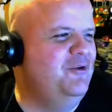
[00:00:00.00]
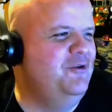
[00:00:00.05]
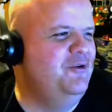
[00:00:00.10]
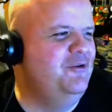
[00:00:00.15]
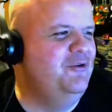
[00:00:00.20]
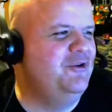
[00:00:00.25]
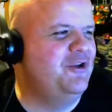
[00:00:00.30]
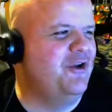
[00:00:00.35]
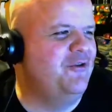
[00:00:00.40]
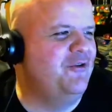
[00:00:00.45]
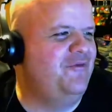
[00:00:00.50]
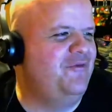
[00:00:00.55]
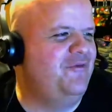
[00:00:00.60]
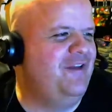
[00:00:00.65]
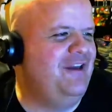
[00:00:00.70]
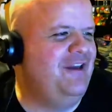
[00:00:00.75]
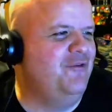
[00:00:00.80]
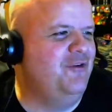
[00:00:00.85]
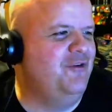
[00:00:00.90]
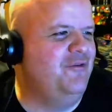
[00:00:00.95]
our
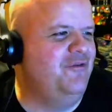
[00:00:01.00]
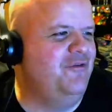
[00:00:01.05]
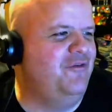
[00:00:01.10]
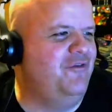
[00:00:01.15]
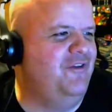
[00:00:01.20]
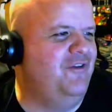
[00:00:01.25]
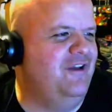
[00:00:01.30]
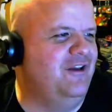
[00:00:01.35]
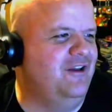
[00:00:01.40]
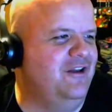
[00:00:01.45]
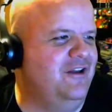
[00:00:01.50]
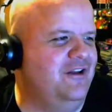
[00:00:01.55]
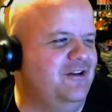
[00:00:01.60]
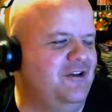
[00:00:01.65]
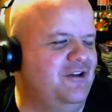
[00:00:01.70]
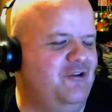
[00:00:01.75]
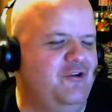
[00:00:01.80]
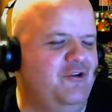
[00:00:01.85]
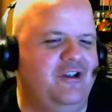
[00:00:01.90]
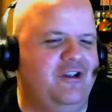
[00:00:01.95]
favorite
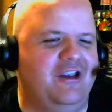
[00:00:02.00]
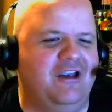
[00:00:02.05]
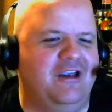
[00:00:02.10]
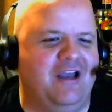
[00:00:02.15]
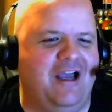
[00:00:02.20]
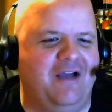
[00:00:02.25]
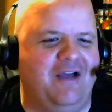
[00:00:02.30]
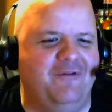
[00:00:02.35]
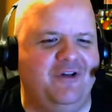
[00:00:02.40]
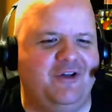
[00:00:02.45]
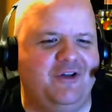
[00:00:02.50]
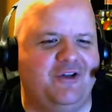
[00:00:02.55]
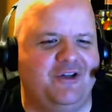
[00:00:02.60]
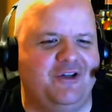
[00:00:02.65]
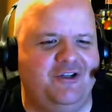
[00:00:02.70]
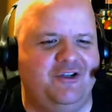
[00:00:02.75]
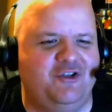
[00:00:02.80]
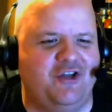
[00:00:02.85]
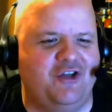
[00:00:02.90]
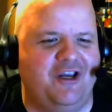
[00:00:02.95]
villain? Obviously,
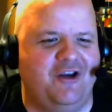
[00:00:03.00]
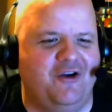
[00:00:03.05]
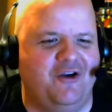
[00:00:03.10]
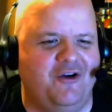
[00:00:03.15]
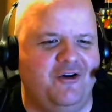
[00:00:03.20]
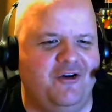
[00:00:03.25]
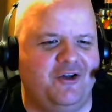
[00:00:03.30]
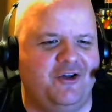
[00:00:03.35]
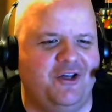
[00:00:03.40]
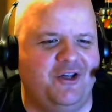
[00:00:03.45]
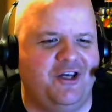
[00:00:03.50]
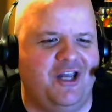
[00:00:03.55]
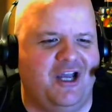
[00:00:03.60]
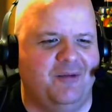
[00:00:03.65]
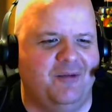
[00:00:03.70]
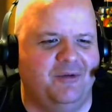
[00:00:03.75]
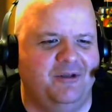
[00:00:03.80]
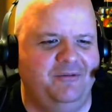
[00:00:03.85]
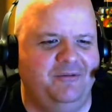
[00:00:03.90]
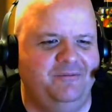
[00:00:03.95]
JR is the
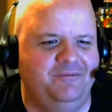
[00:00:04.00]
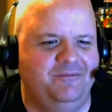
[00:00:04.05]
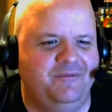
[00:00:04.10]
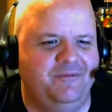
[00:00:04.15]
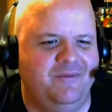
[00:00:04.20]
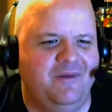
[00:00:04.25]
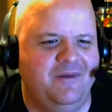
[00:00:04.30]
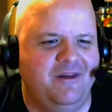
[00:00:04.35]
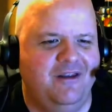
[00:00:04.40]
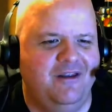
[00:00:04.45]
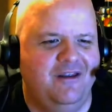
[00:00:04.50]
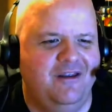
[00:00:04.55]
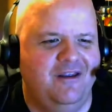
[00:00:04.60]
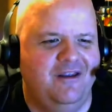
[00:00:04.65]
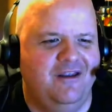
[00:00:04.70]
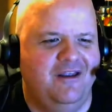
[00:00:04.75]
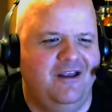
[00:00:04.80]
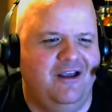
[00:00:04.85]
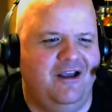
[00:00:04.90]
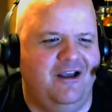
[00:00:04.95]
Goblin.
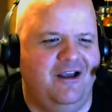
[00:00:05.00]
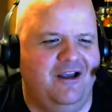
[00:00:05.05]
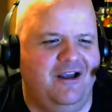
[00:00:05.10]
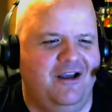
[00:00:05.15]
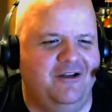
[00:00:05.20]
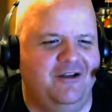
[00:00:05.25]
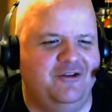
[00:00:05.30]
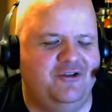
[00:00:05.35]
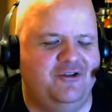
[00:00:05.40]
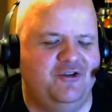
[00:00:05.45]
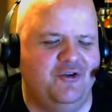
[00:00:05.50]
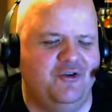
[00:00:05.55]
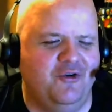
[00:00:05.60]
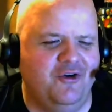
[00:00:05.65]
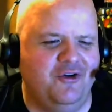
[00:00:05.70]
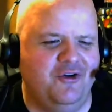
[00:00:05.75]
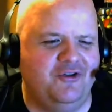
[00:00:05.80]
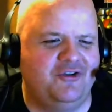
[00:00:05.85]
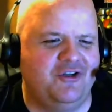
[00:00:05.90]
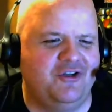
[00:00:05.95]

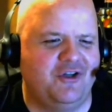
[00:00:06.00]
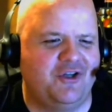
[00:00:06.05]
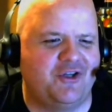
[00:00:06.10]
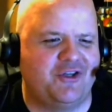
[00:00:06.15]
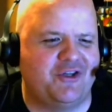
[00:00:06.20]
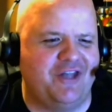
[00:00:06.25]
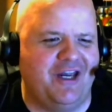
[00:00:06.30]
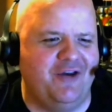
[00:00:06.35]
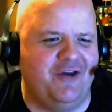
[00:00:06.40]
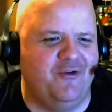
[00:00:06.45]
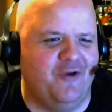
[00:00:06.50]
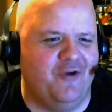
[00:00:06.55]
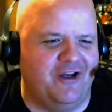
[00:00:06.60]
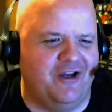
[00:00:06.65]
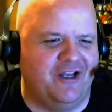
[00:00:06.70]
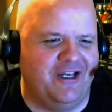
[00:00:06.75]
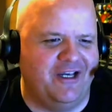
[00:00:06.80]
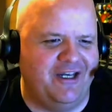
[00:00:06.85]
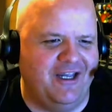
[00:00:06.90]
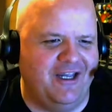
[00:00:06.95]
George is Stegron, I
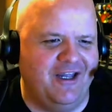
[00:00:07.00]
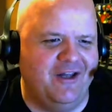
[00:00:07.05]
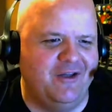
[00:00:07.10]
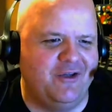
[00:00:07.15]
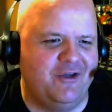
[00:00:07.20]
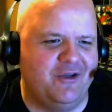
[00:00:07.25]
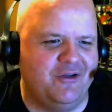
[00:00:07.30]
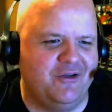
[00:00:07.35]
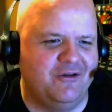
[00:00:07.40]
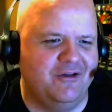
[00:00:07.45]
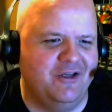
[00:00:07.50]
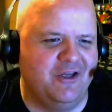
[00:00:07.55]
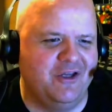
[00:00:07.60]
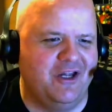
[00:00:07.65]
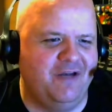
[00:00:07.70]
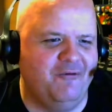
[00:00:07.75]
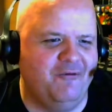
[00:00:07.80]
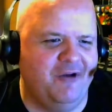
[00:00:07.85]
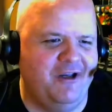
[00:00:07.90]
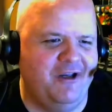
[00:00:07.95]
guess. Is that right?